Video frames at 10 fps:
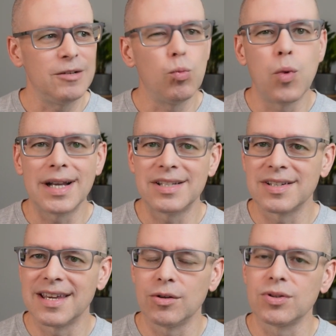what
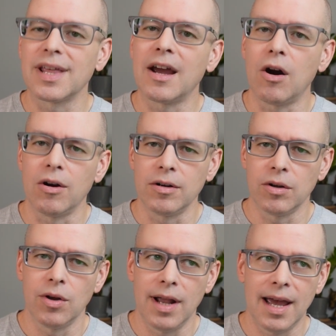skills they aren't
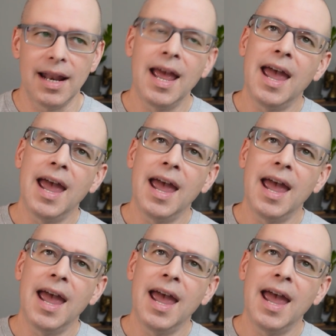good at